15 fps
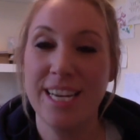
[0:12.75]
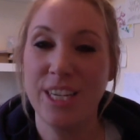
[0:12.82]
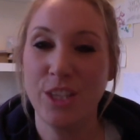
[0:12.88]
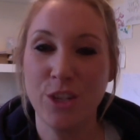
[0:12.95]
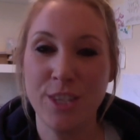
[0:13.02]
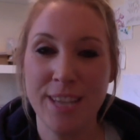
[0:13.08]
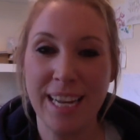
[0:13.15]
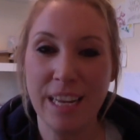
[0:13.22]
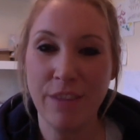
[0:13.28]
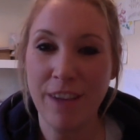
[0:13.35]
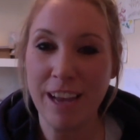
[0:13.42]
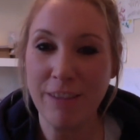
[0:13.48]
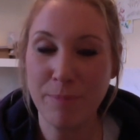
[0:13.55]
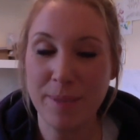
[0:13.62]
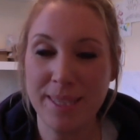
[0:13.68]
So
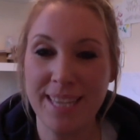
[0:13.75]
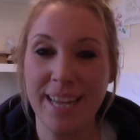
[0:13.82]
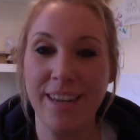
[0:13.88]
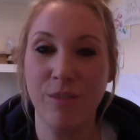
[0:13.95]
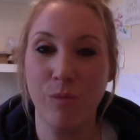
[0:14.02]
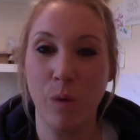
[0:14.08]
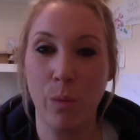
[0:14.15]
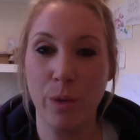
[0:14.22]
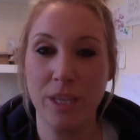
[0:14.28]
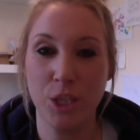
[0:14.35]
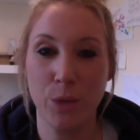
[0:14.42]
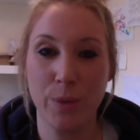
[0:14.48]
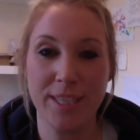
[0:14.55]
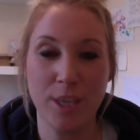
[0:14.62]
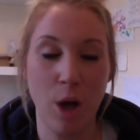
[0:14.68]
95% of what we
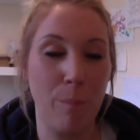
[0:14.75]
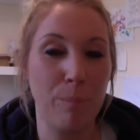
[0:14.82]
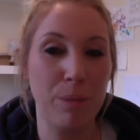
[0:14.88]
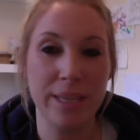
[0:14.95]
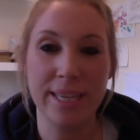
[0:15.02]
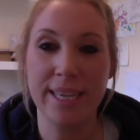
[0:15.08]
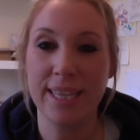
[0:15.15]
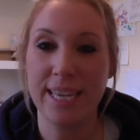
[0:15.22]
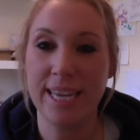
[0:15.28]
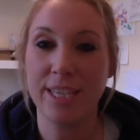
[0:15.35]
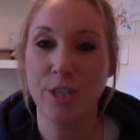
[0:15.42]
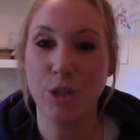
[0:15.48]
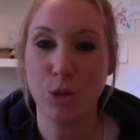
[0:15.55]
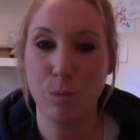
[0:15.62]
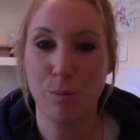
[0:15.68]
do is completely
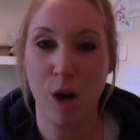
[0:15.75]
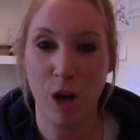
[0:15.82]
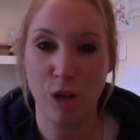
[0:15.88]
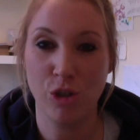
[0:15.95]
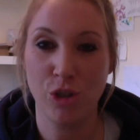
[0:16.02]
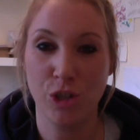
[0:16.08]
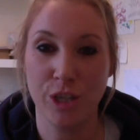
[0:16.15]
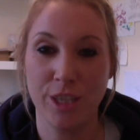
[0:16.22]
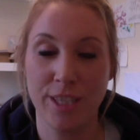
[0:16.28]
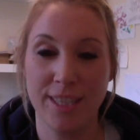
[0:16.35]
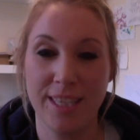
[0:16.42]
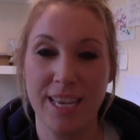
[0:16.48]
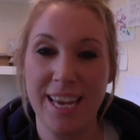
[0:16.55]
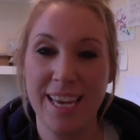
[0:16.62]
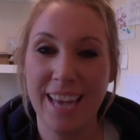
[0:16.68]

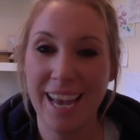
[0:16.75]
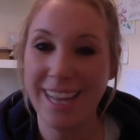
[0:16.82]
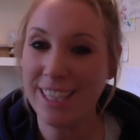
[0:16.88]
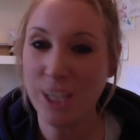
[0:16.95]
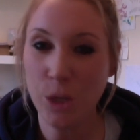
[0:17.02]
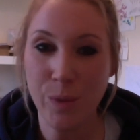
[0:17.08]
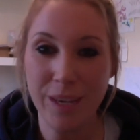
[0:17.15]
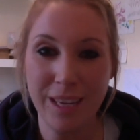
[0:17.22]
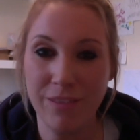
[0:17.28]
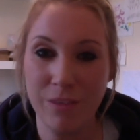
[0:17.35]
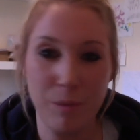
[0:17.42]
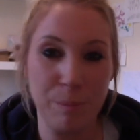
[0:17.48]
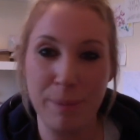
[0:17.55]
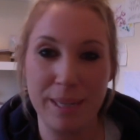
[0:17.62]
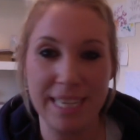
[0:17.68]
subconscious. Can you
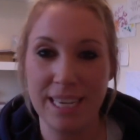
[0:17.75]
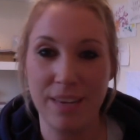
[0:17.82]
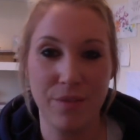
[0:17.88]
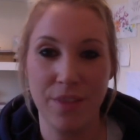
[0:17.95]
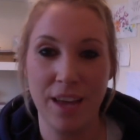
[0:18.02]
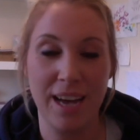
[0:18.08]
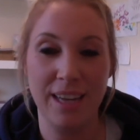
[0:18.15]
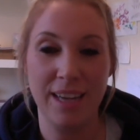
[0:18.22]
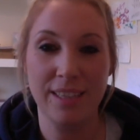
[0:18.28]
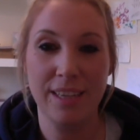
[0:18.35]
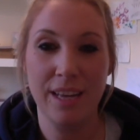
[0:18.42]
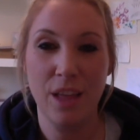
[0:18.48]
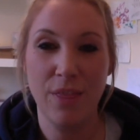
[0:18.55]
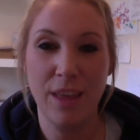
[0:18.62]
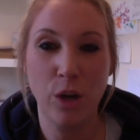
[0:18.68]
even believe that?
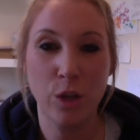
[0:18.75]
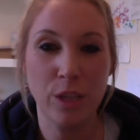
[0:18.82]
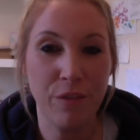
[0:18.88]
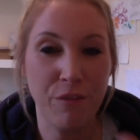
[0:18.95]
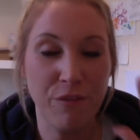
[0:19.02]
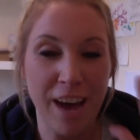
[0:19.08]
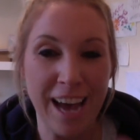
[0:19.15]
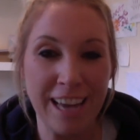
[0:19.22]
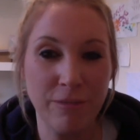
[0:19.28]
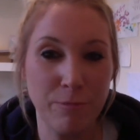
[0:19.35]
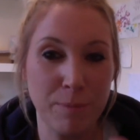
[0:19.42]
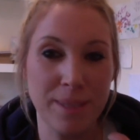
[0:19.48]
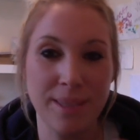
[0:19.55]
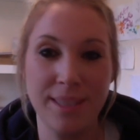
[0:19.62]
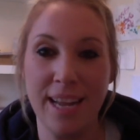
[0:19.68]
That only 5%
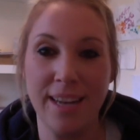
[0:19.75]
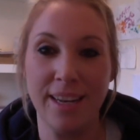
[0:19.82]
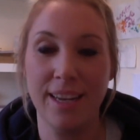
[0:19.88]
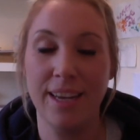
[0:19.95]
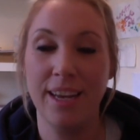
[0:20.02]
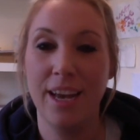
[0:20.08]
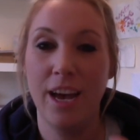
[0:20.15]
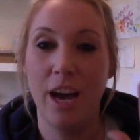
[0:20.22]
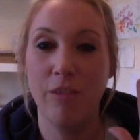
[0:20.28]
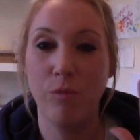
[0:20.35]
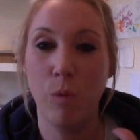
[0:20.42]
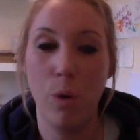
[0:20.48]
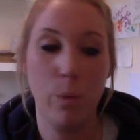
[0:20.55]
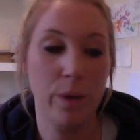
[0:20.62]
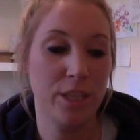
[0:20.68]
of
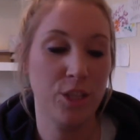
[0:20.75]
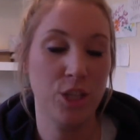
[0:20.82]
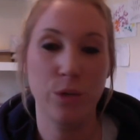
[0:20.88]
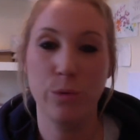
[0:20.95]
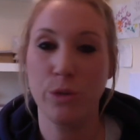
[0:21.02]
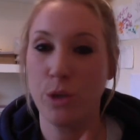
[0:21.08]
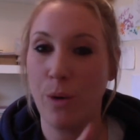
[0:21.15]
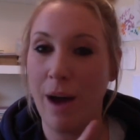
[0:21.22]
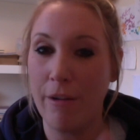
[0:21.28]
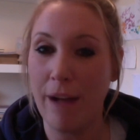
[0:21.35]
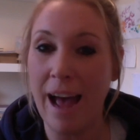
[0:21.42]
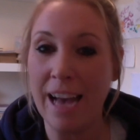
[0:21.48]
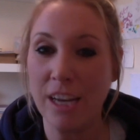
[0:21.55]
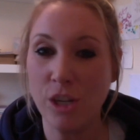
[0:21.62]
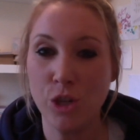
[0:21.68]
what we do, so our
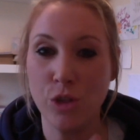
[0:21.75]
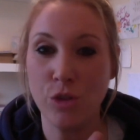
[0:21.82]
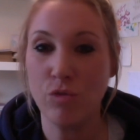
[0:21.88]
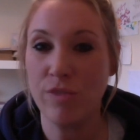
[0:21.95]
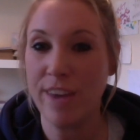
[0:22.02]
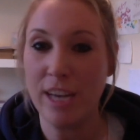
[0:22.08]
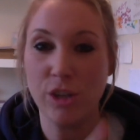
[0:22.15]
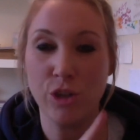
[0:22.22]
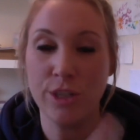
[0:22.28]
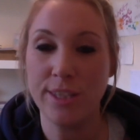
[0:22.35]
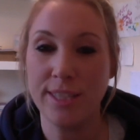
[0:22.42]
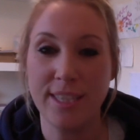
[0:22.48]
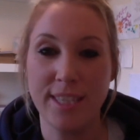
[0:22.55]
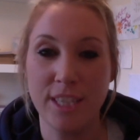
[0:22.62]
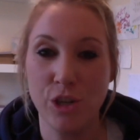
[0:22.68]
actions, reactions,
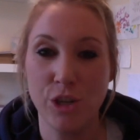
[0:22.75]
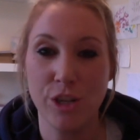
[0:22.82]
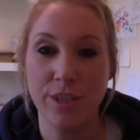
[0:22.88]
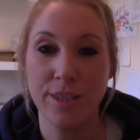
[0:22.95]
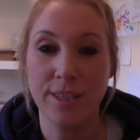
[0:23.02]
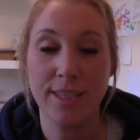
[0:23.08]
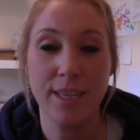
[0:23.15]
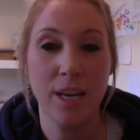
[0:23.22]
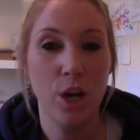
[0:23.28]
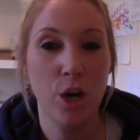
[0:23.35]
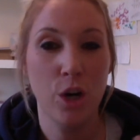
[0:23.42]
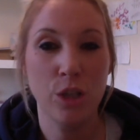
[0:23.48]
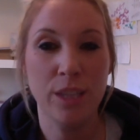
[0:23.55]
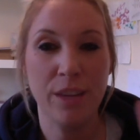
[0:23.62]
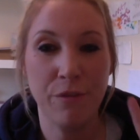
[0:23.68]
decisions,
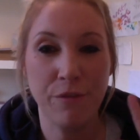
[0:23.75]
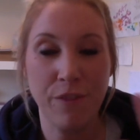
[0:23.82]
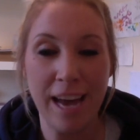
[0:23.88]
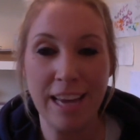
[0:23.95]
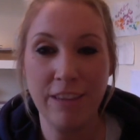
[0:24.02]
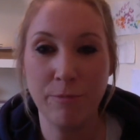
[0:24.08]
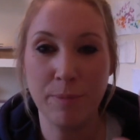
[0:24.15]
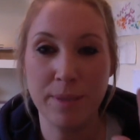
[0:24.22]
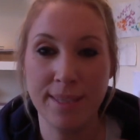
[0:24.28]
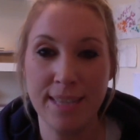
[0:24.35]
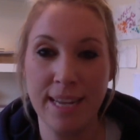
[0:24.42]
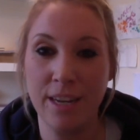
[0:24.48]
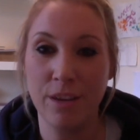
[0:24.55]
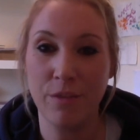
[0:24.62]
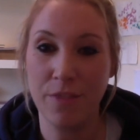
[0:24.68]
only
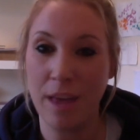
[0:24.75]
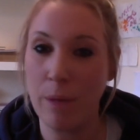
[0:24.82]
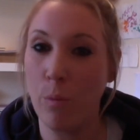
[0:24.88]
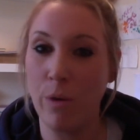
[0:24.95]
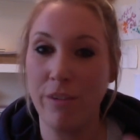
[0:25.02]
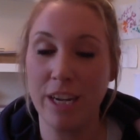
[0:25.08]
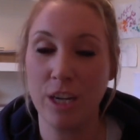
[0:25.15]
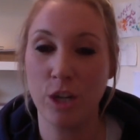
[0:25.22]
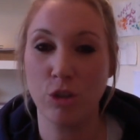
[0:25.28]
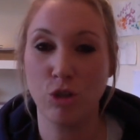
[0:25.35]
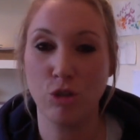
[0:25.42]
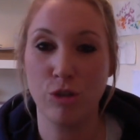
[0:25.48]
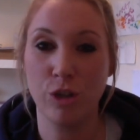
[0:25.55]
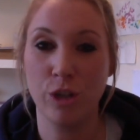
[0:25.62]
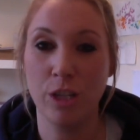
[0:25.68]
5% of them we're in
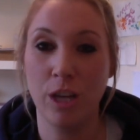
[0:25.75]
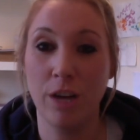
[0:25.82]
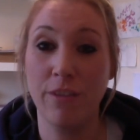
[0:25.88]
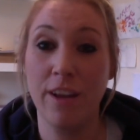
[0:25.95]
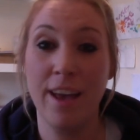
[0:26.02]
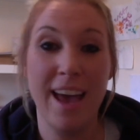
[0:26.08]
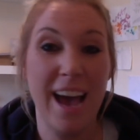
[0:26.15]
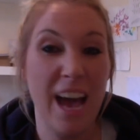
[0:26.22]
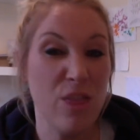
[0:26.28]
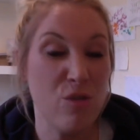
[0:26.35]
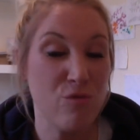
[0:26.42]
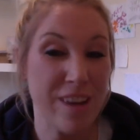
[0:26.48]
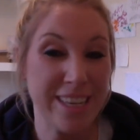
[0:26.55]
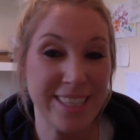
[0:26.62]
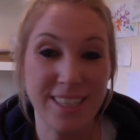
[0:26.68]
control of, and
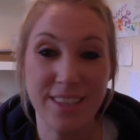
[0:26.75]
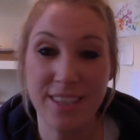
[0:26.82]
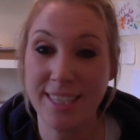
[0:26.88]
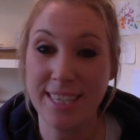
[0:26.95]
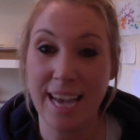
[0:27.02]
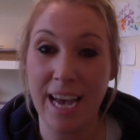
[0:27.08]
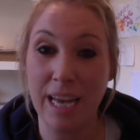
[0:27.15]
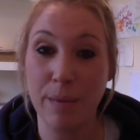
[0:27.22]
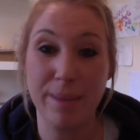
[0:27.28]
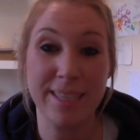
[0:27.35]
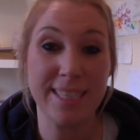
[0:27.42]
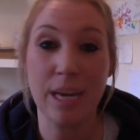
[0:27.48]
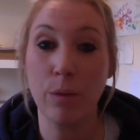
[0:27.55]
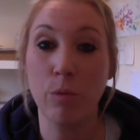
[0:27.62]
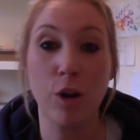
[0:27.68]
the rest of the time
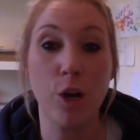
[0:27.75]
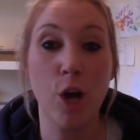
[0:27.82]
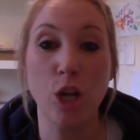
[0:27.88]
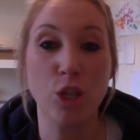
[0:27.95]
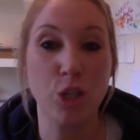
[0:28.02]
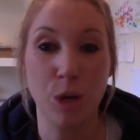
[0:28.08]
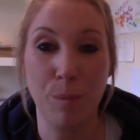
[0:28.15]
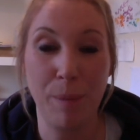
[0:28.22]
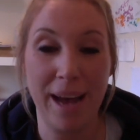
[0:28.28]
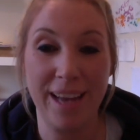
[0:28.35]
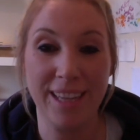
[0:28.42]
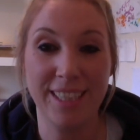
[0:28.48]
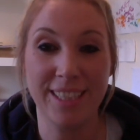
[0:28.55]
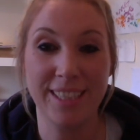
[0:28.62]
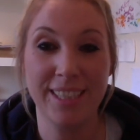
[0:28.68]
it's like we're on
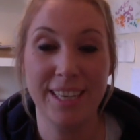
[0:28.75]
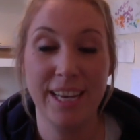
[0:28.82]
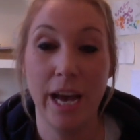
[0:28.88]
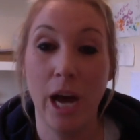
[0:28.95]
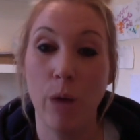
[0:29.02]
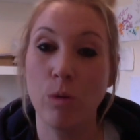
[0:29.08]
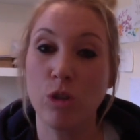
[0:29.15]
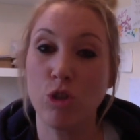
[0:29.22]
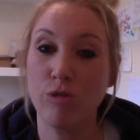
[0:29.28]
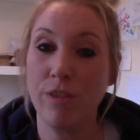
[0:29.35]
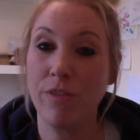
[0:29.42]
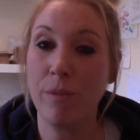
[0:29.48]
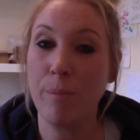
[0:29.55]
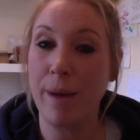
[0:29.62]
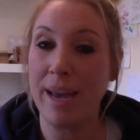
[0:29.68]
autopilot and we're
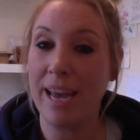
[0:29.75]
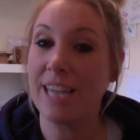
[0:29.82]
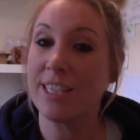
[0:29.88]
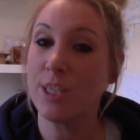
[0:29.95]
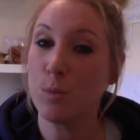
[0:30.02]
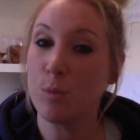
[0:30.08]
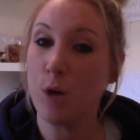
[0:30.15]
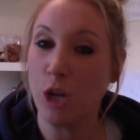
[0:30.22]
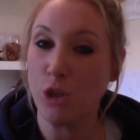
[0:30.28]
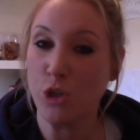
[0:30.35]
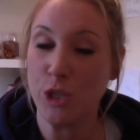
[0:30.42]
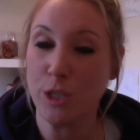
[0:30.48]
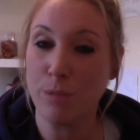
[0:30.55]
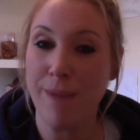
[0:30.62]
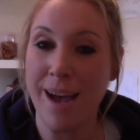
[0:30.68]
driven by our
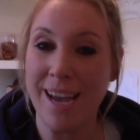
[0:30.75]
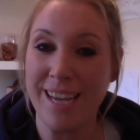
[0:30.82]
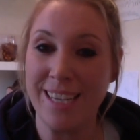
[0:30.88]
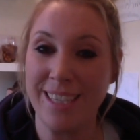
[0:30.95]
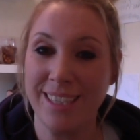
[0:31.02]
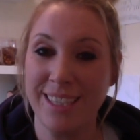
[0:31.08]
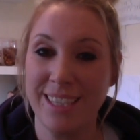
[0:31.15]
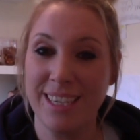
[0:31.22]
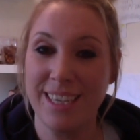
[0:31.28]
subconscious mind.